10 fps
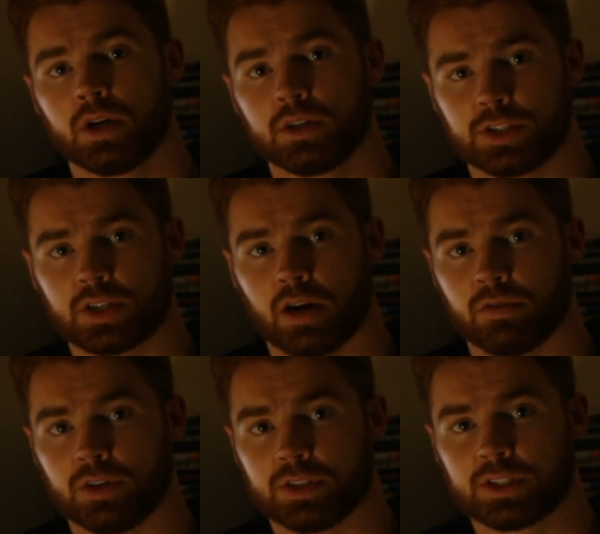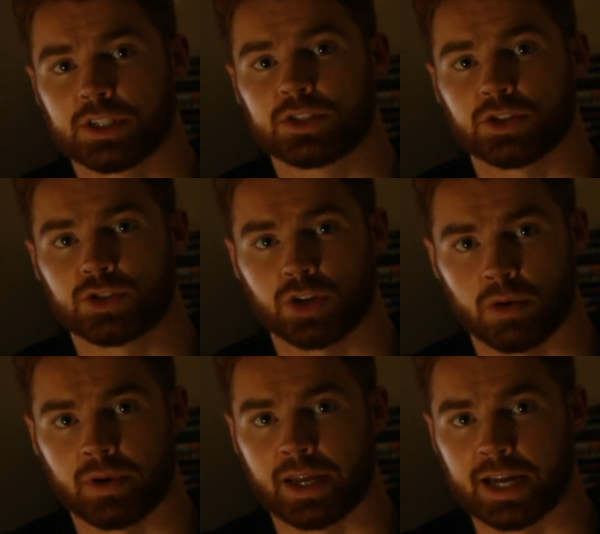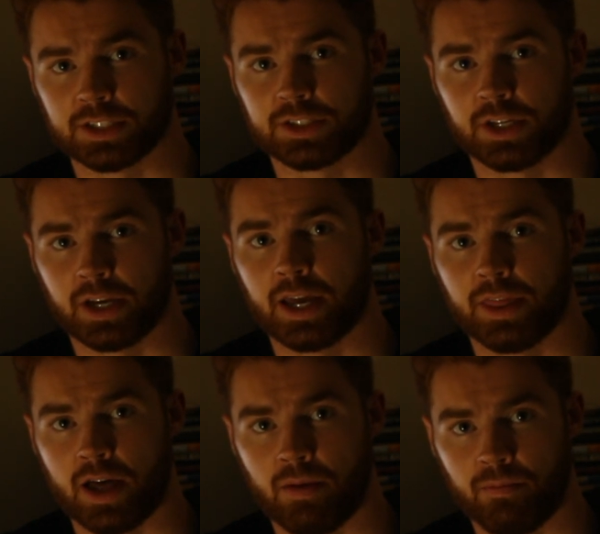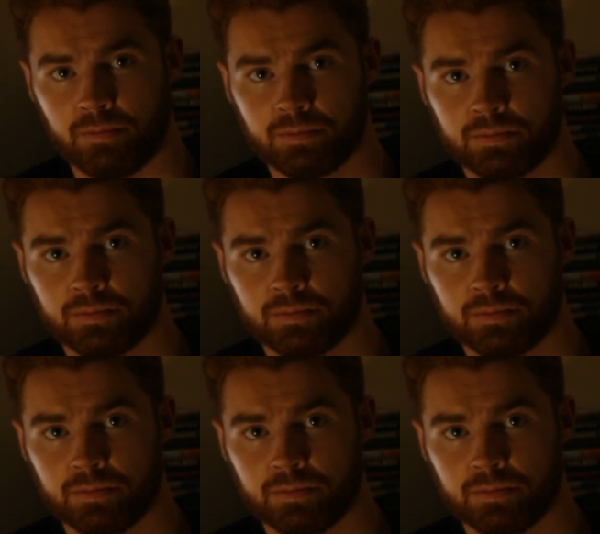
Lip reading: discovers this disturbing entity in them.